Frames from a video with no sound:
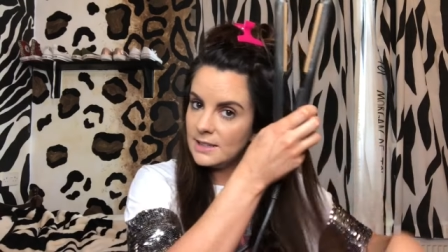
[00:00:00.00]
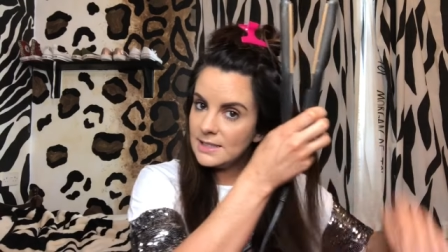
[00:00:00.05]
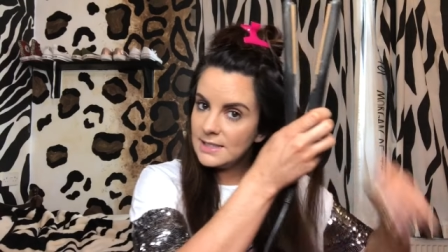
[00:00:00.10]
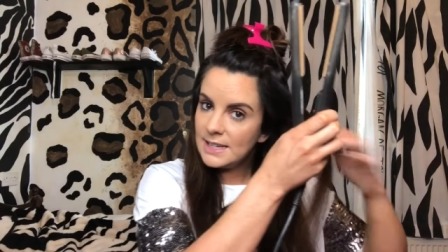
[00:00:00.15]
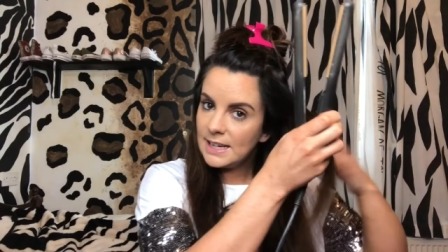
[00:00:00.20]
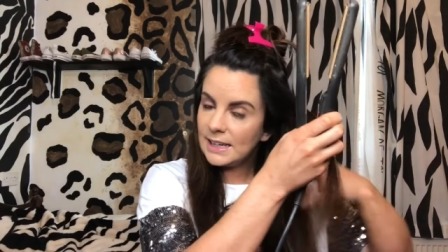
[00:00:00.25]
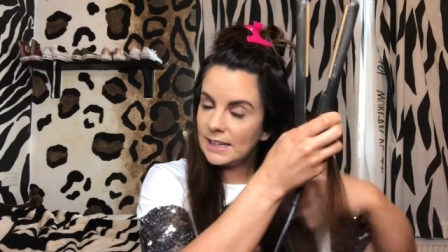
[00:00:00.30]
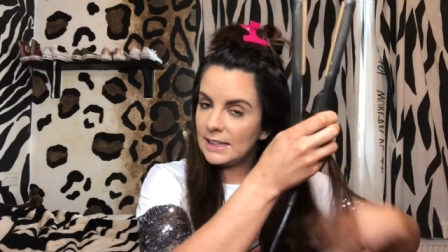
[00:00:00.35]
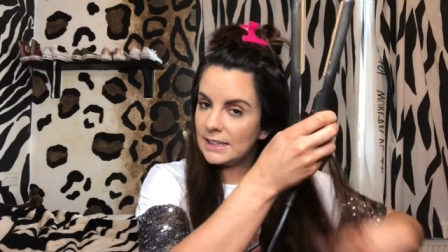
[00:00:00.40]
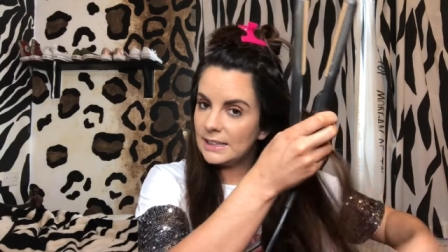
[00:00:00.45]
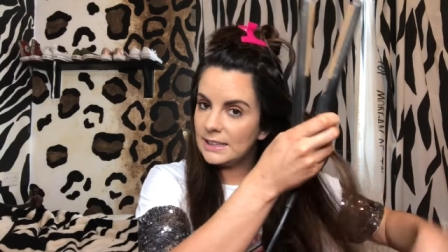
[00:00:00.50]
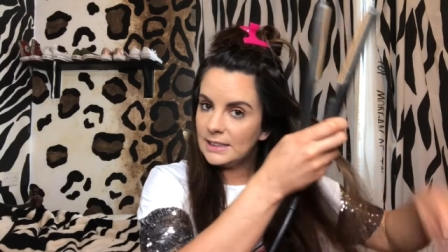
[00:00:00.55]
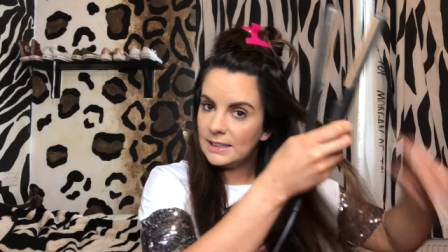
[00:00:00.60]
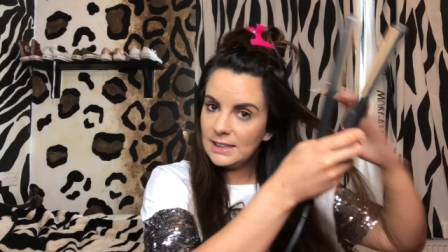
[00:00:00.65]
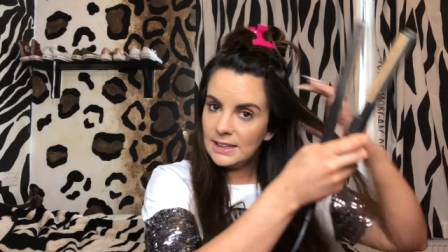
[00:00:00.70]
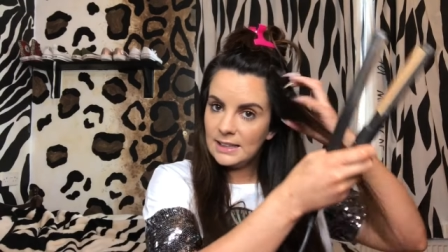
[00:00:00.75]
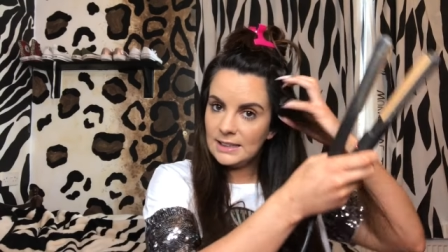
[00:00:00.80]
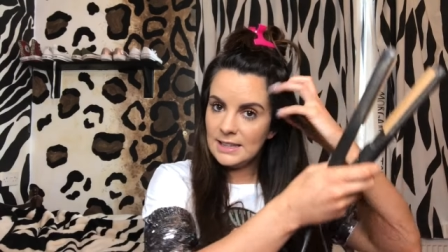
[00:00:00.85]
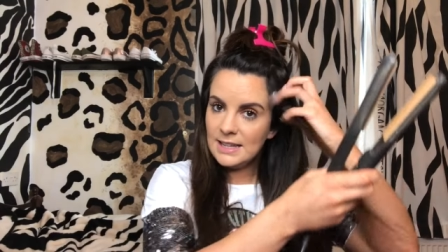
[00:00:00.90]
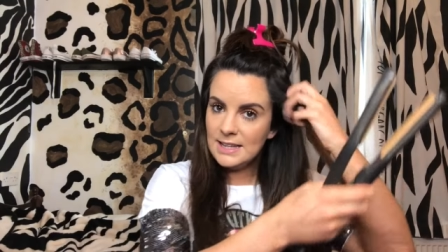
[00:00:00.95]
taking
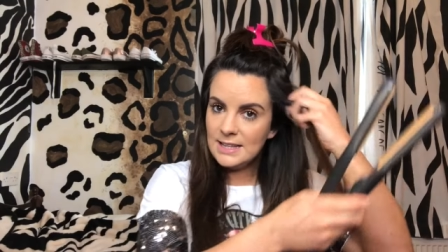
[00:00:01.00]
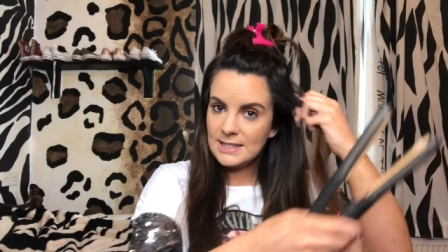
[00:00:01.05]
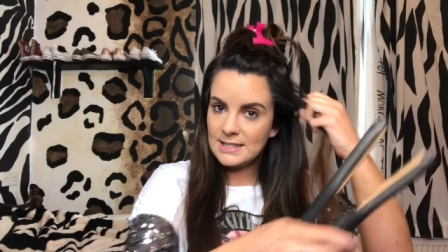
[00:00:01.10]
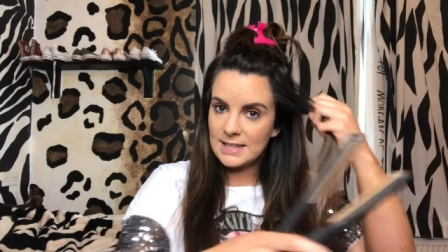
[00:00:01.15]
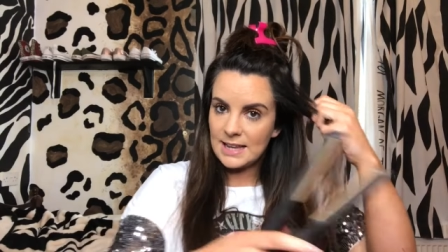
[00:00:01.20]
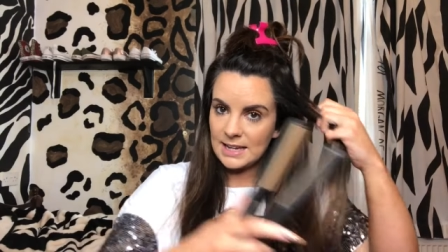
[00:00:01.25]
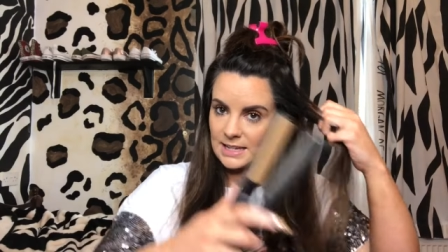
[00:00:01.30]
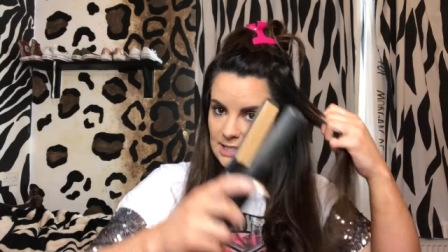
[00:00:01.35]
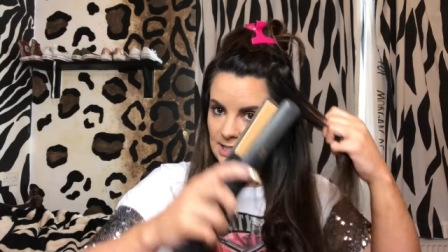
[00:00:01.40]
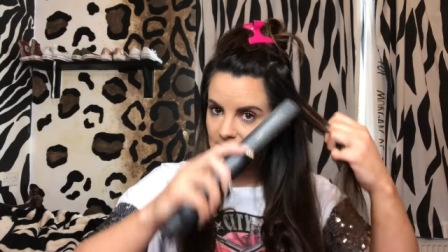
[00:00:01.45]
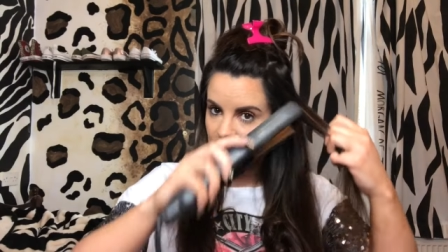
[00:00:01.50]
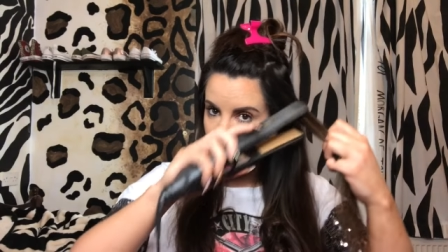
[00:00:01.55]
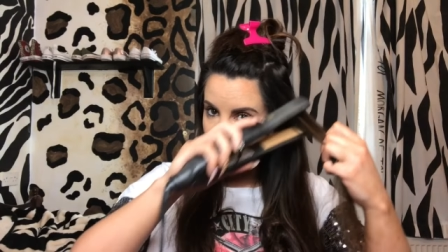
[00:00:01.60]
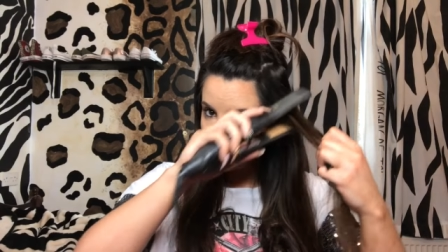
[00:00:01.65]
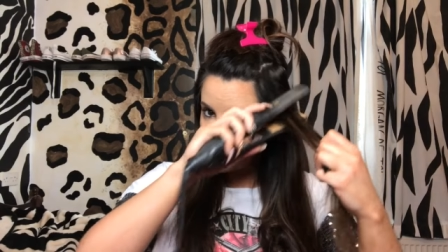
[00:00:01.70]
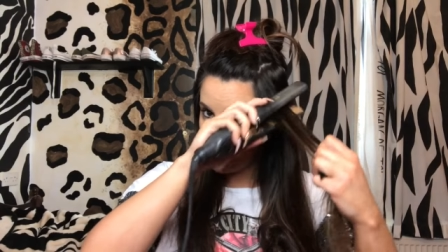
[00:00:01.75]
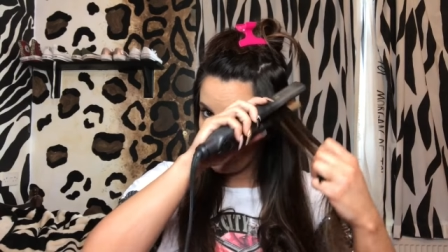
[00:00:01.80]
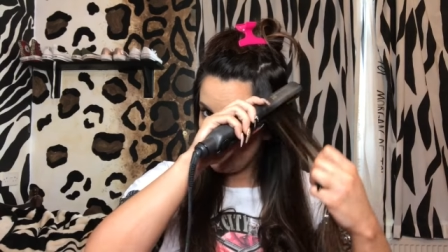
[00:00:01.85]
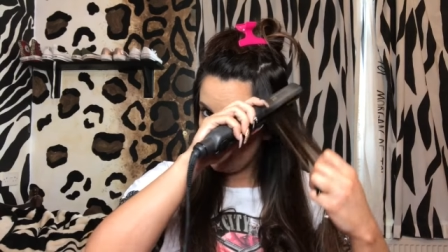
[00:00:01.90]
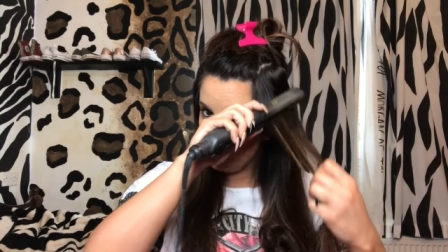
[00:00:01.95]
a little section at a
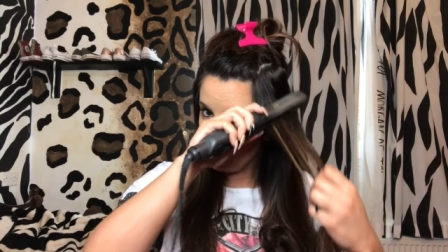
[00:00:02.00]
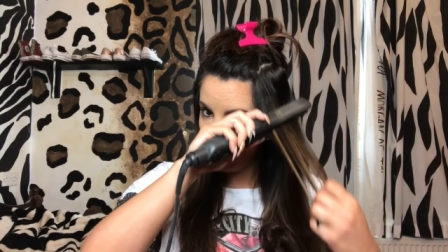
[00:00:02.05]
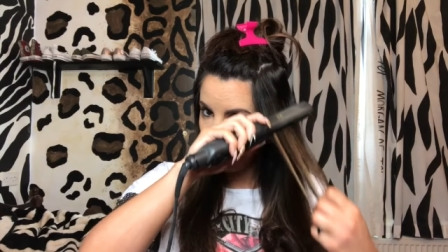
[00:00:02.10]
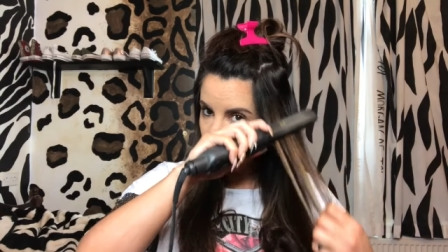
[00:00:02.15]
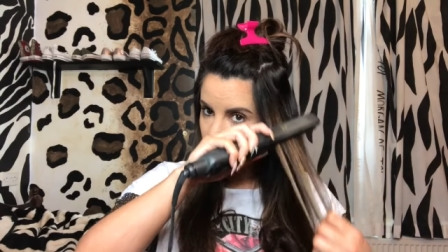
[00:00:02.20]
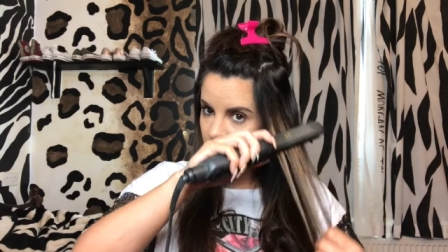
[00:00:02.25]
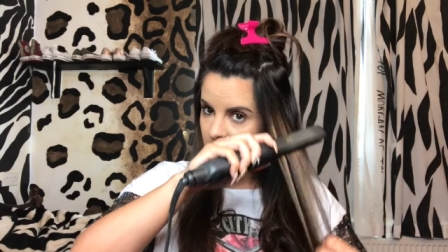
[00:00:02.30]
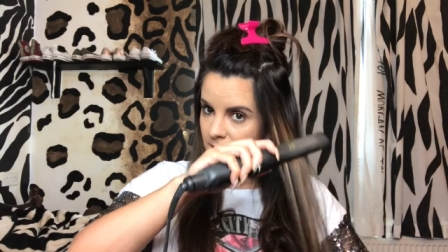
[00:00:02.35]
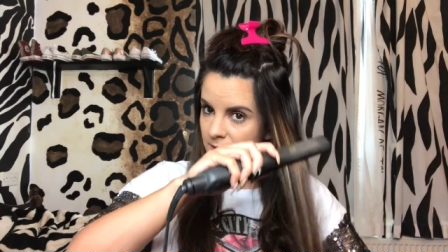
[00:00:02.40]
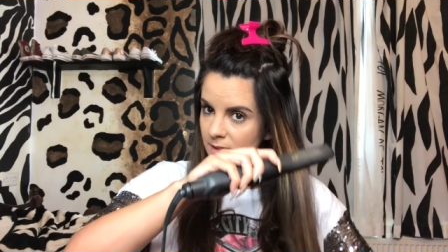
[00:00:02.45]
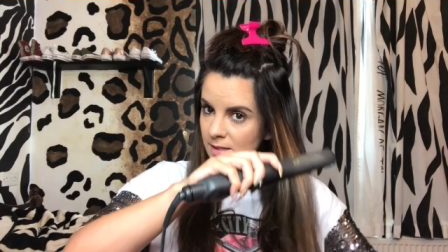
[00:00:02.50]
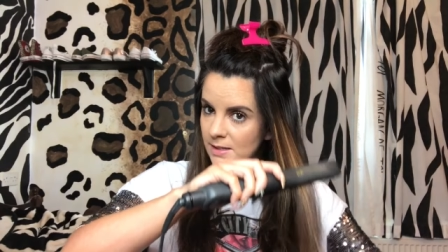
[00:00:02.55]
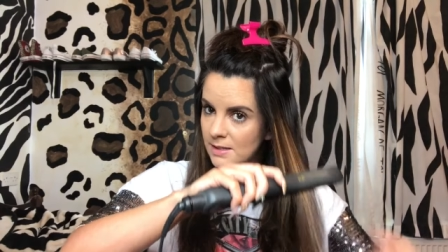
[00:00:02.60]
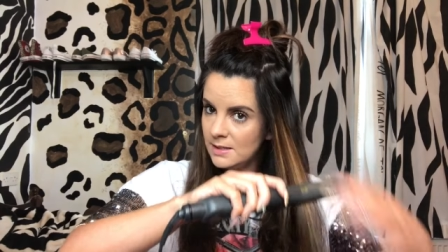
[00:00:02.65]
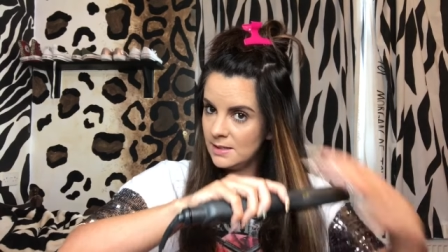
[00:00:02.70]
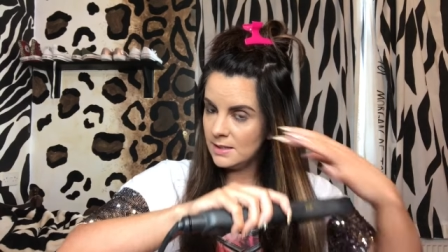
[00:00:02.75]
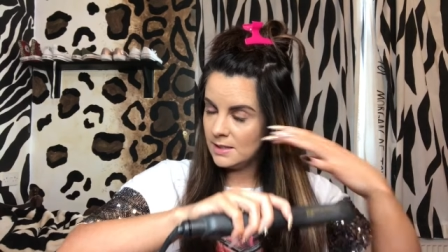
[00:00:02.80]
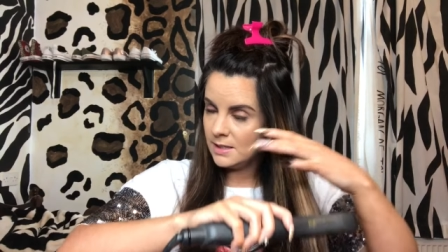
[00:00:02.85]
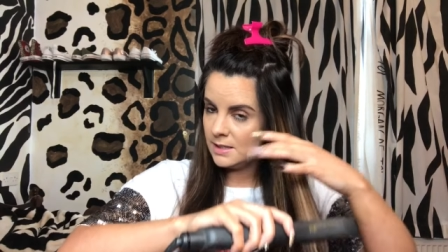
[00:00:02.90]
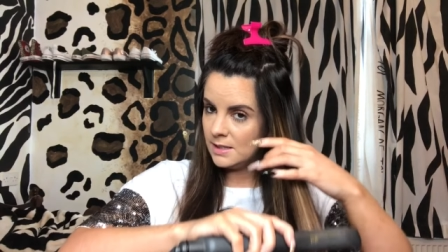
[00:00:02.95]
time.
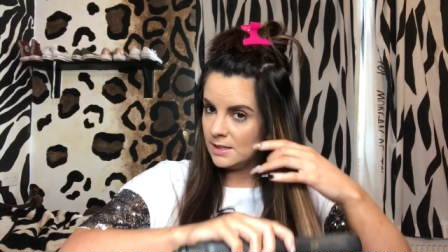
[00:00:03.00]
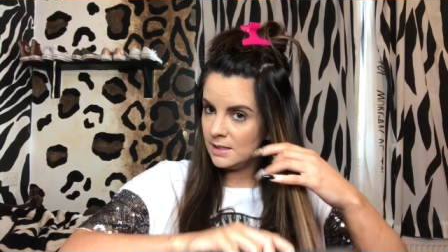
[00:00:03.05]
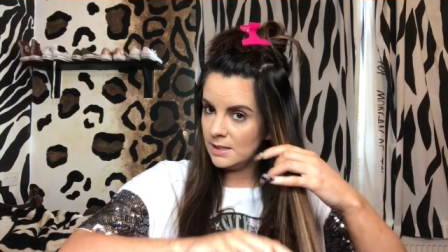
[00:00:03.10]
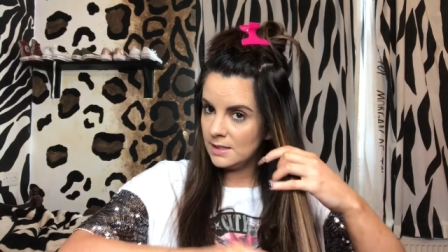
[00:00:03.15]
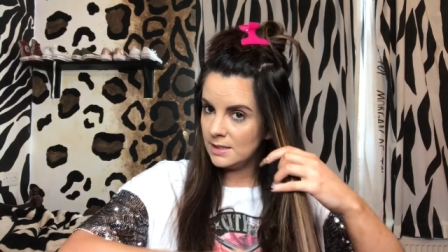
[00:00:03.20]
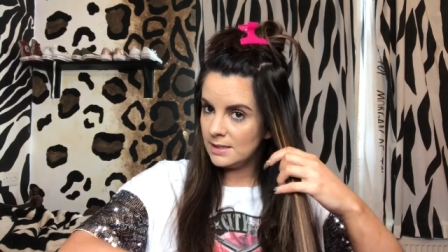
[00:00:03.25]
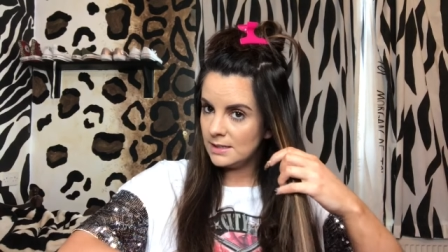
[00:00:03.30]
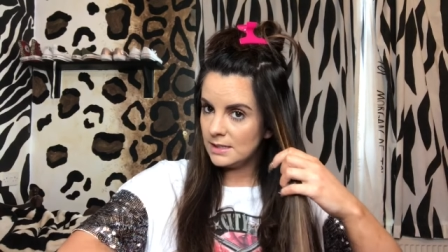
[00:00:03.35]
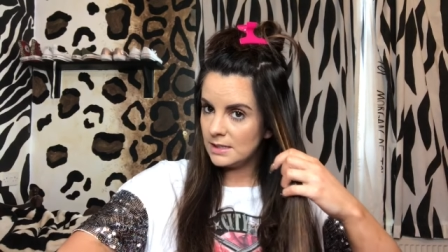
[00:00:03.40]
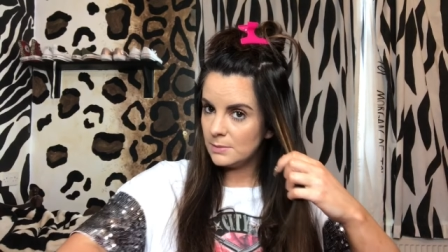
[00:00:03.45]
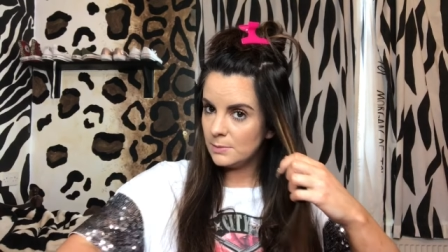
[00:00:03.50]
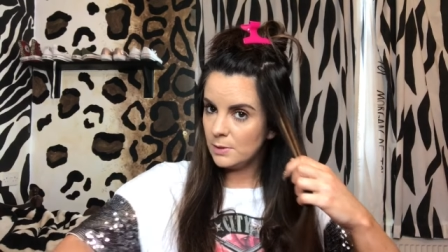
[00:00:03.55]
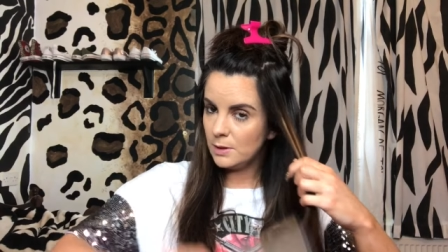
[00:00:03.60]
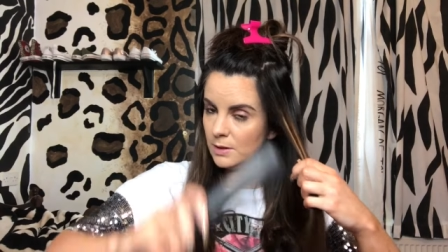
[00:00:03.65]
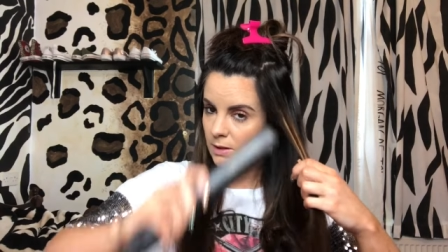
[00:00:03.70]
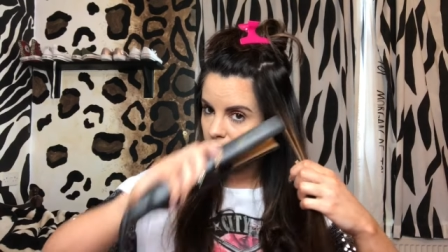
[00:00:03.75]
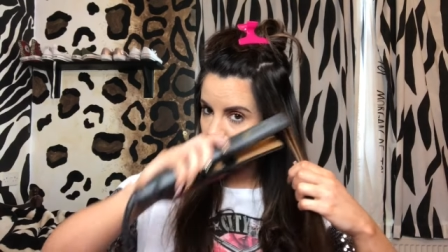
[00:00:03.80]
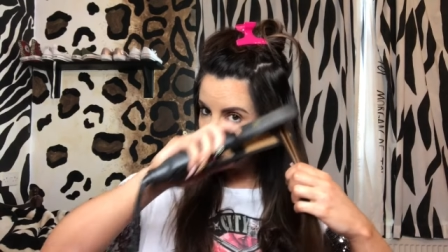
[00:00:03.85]
Smooth